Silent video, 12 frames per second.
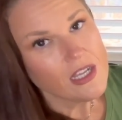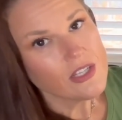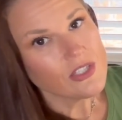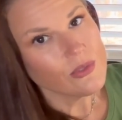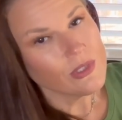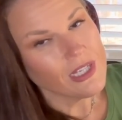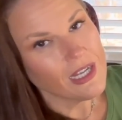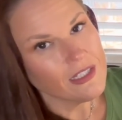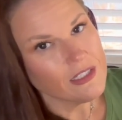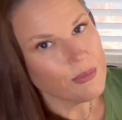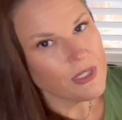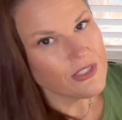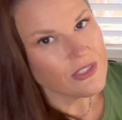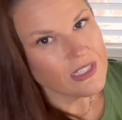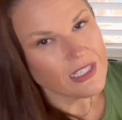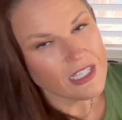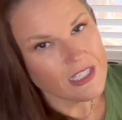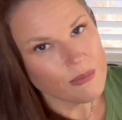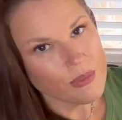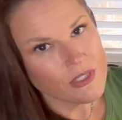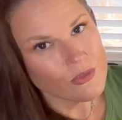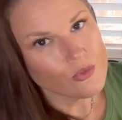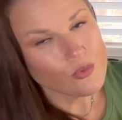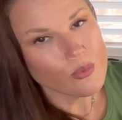So it kind of depends on that King of
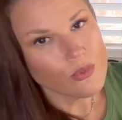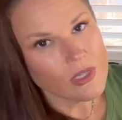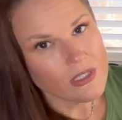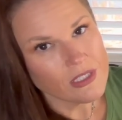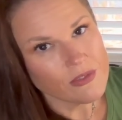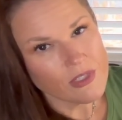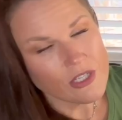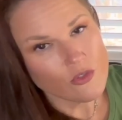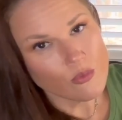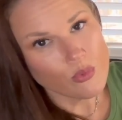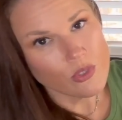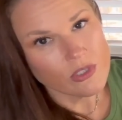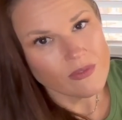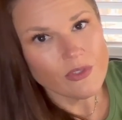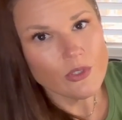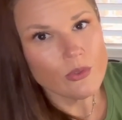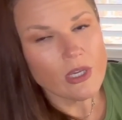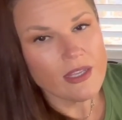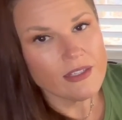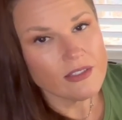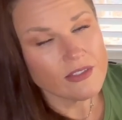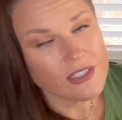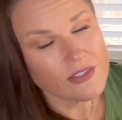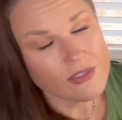Pentacles' prerogative and/or point of view and
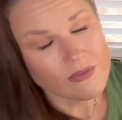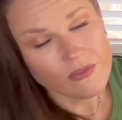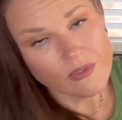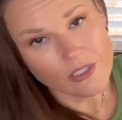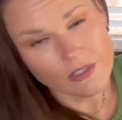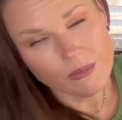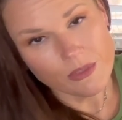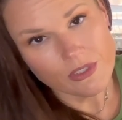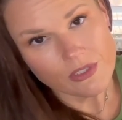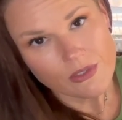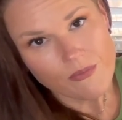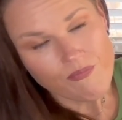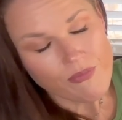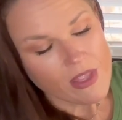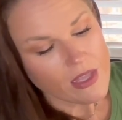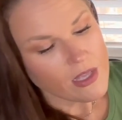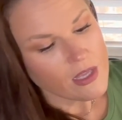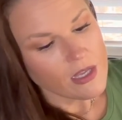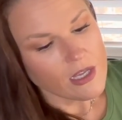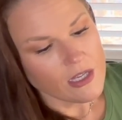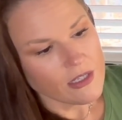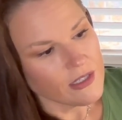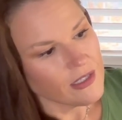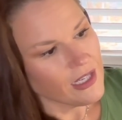sense of development.
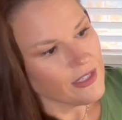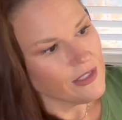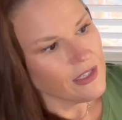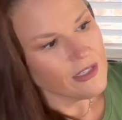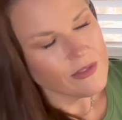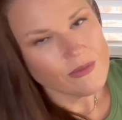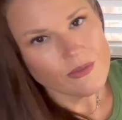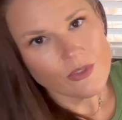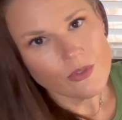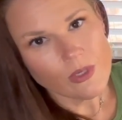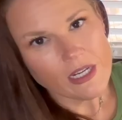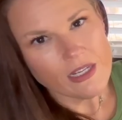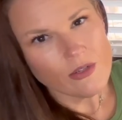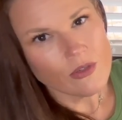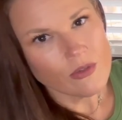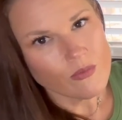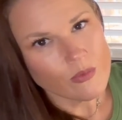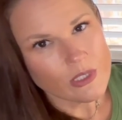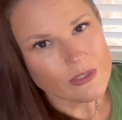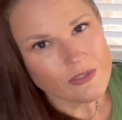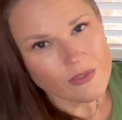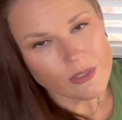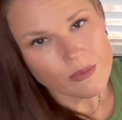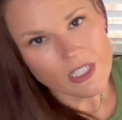A not great or
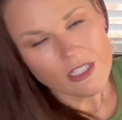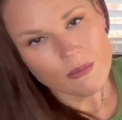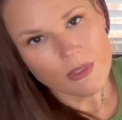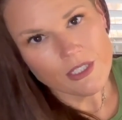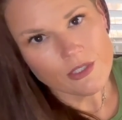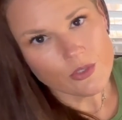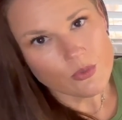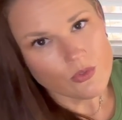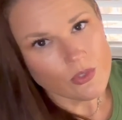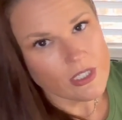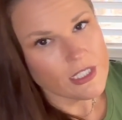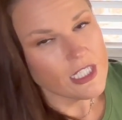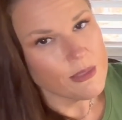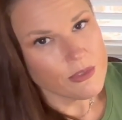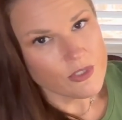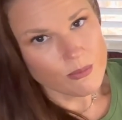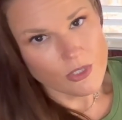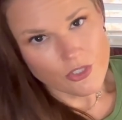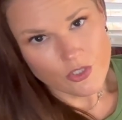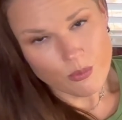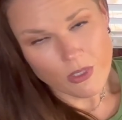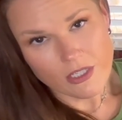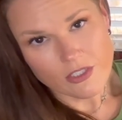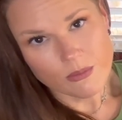well-developed King of Pentacles will try to keep as much as
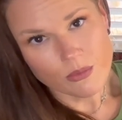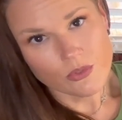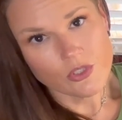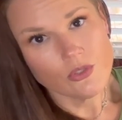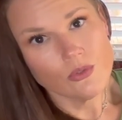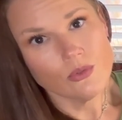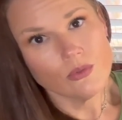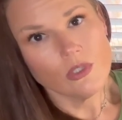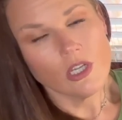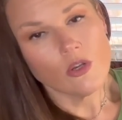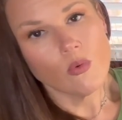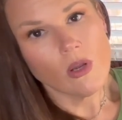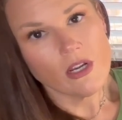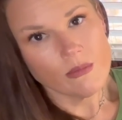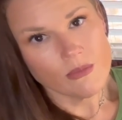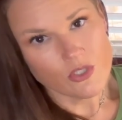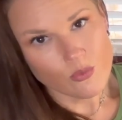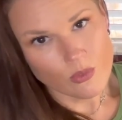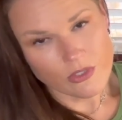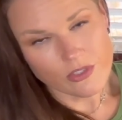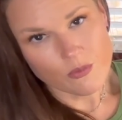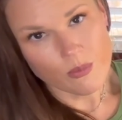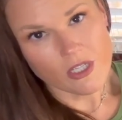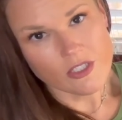possible to acquire much wealth as
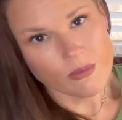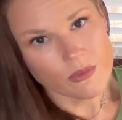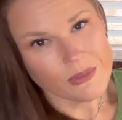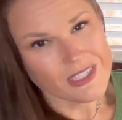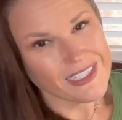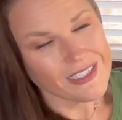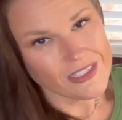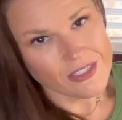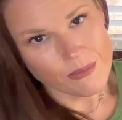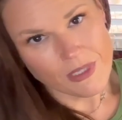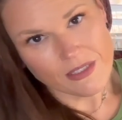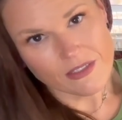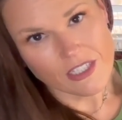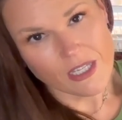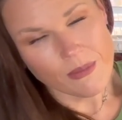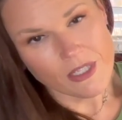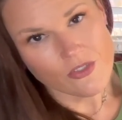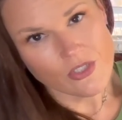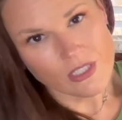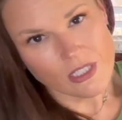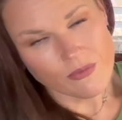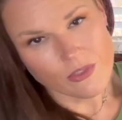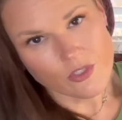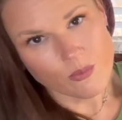possible, but that doesn't mean the time, energy, and
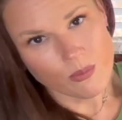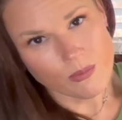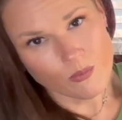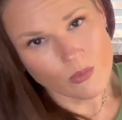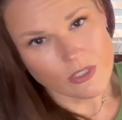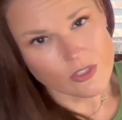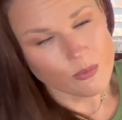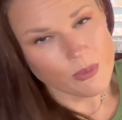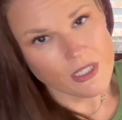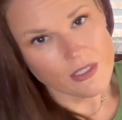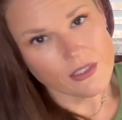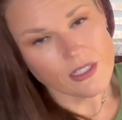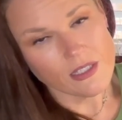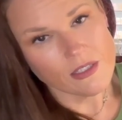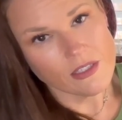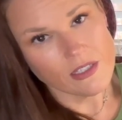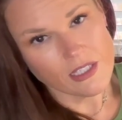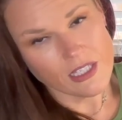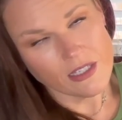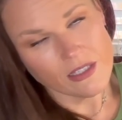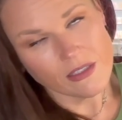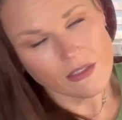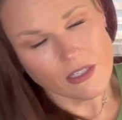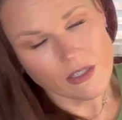effort is well spent.
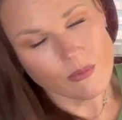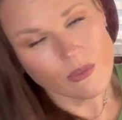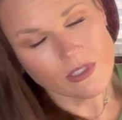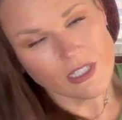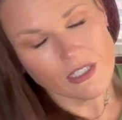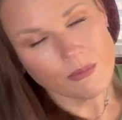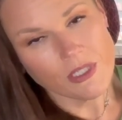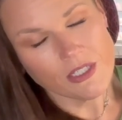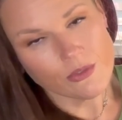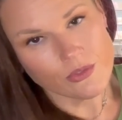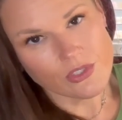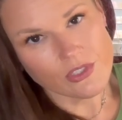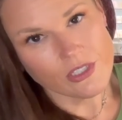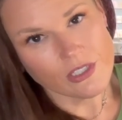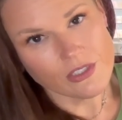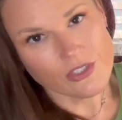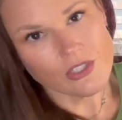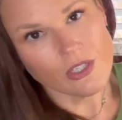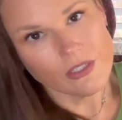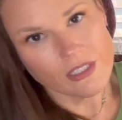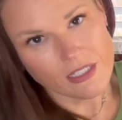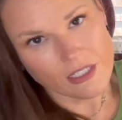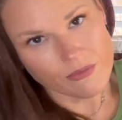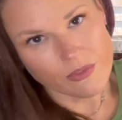A real King of Pentacles is going to
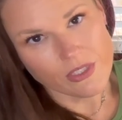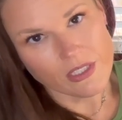consolidate effort.